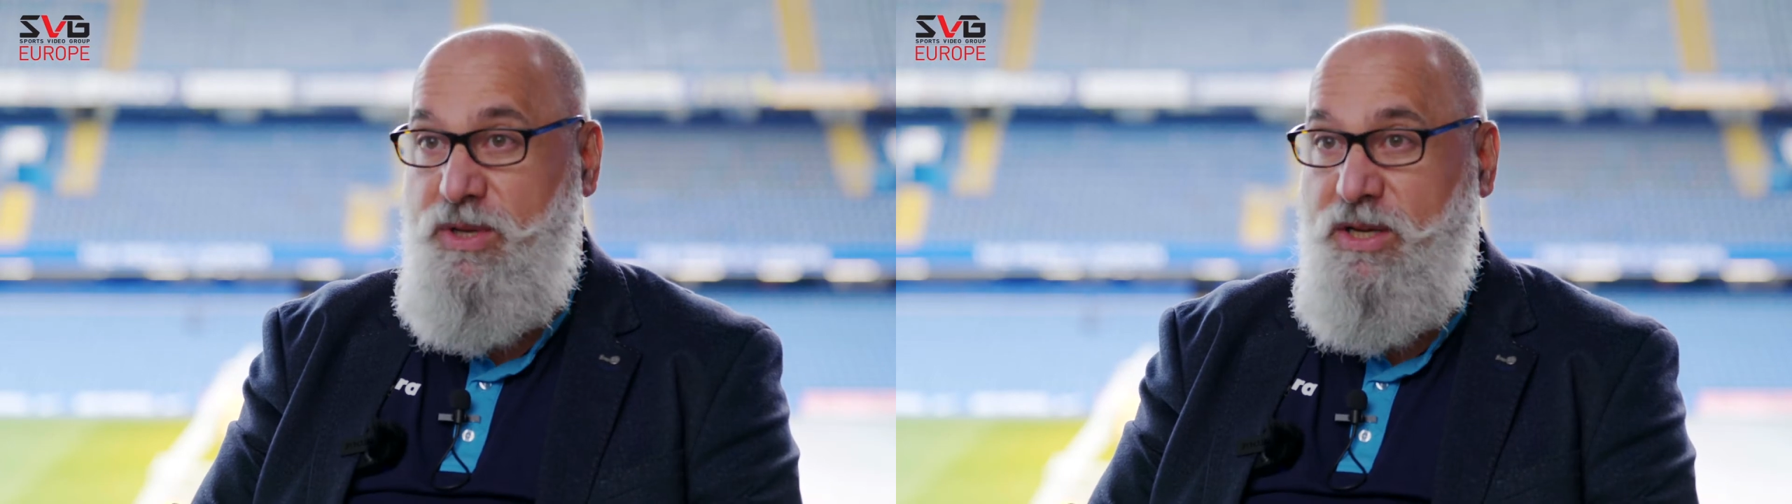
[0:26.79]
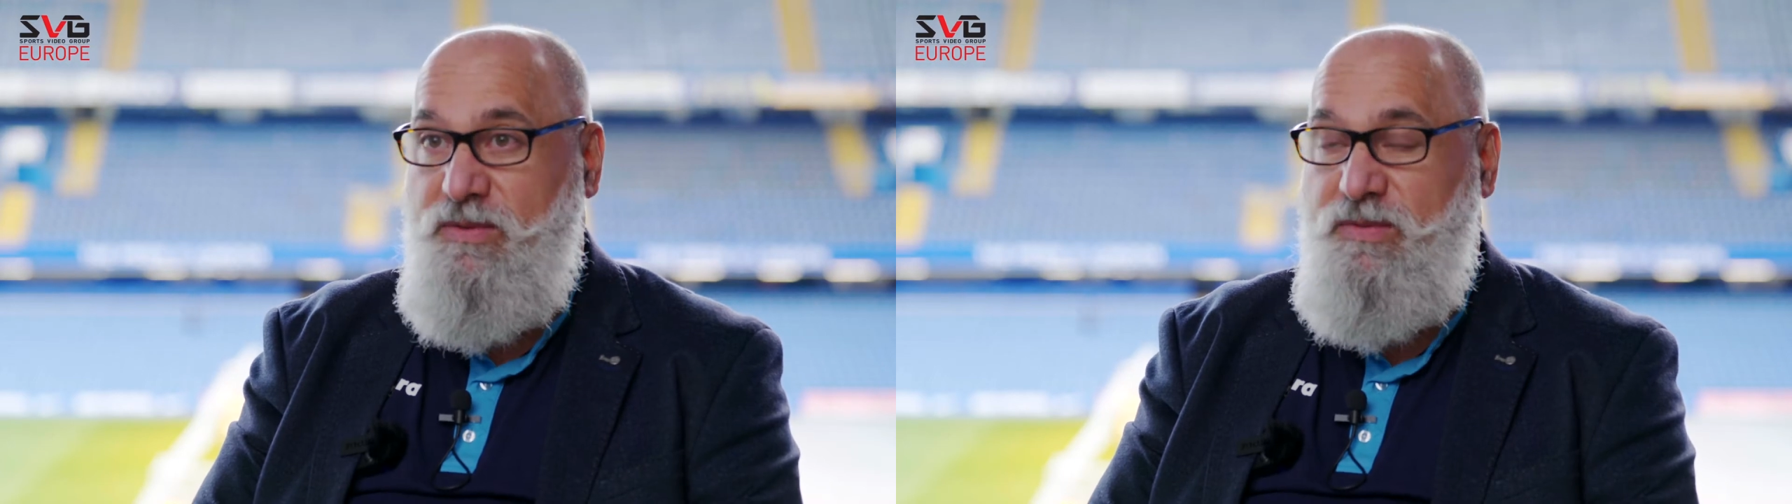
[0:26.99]

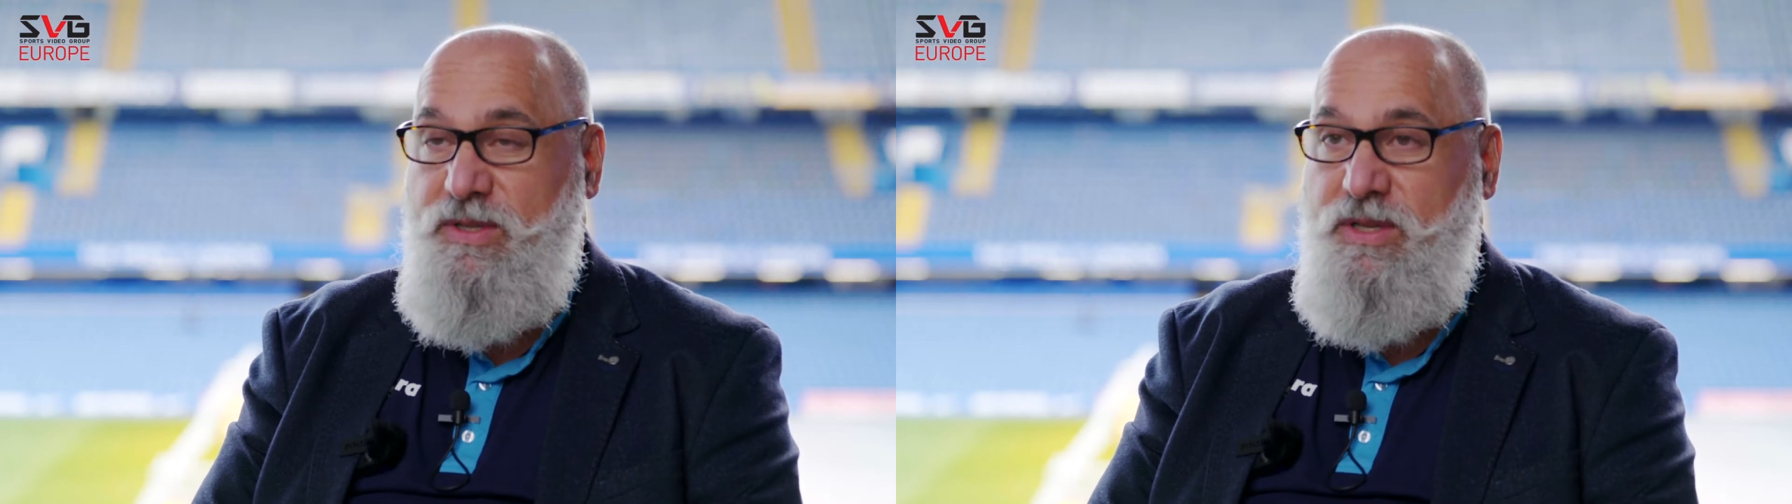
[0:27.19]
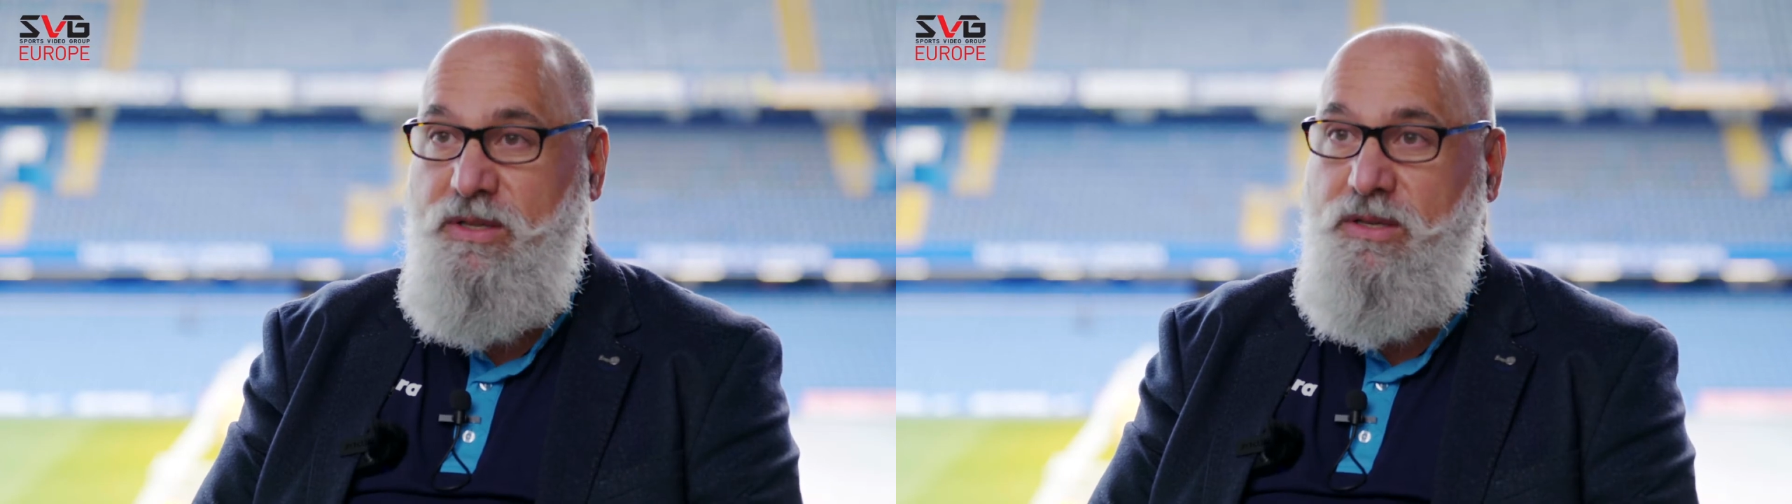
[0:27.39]
production
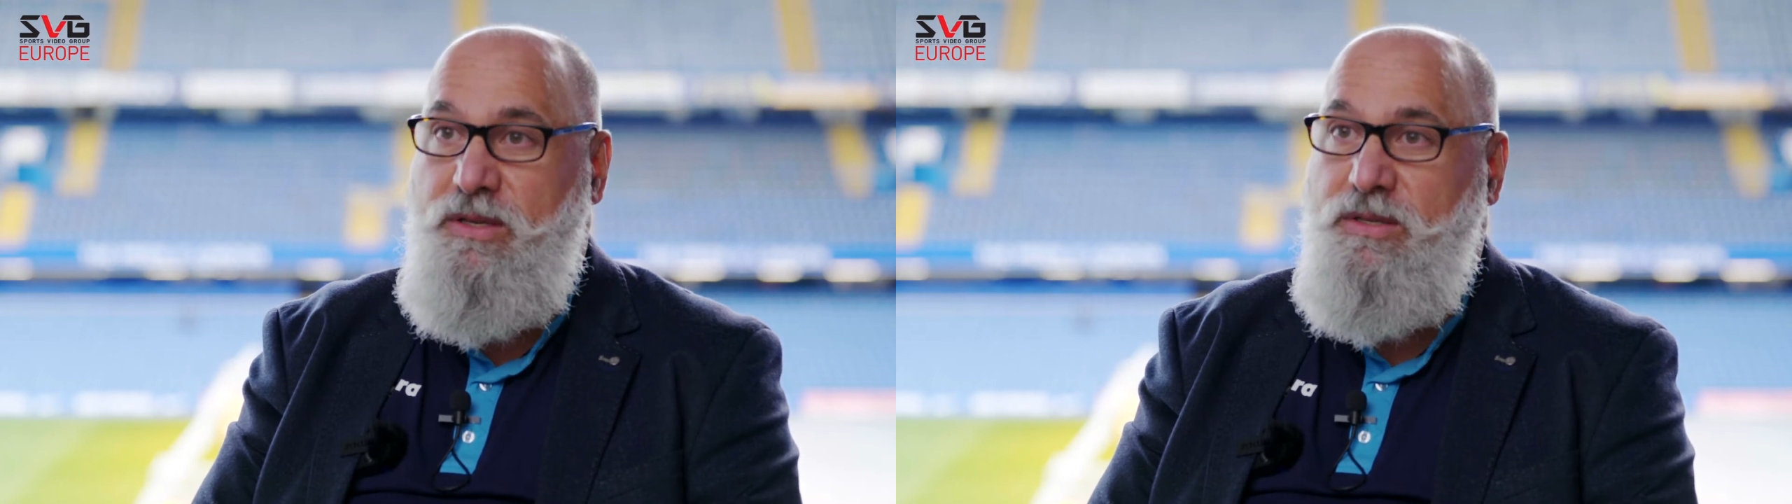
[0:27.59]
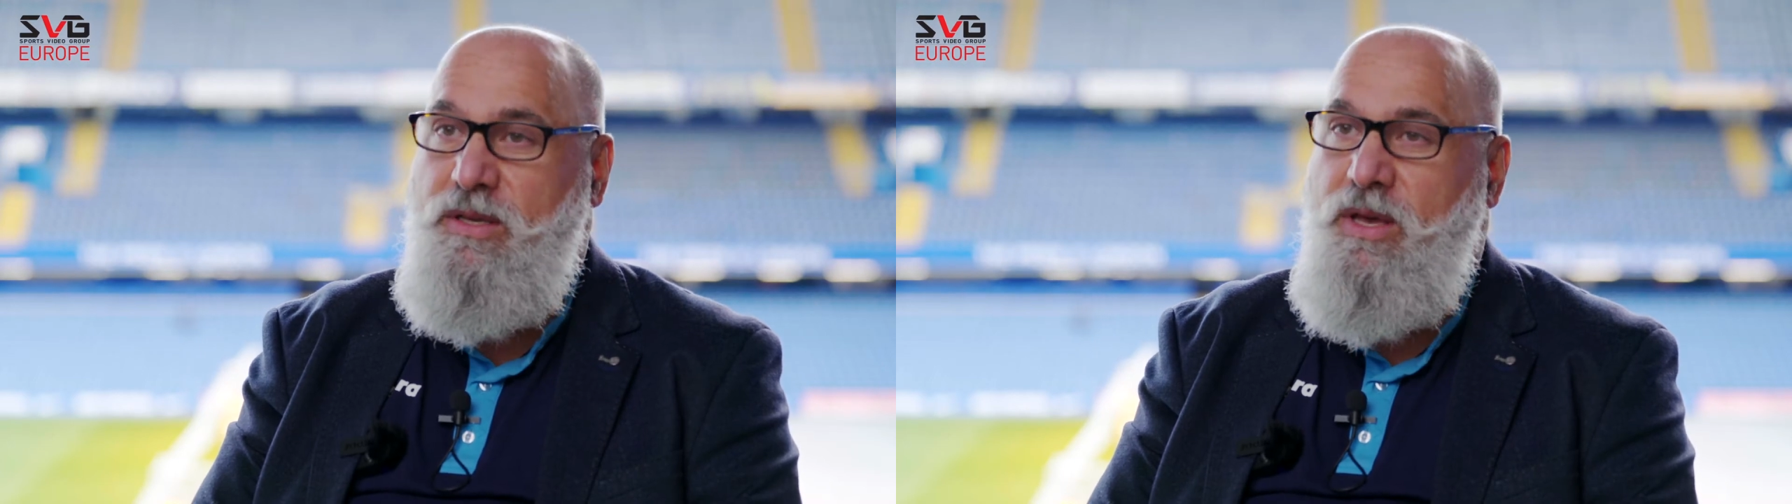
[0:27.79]

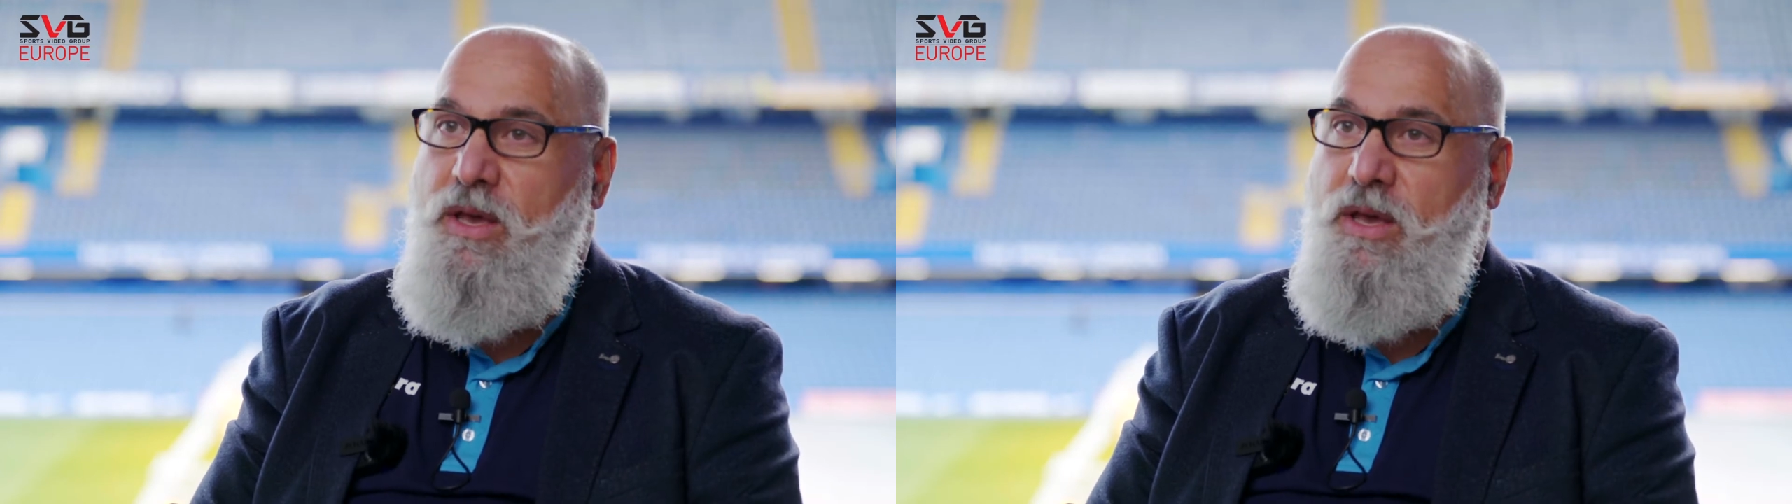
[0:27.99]
facilities,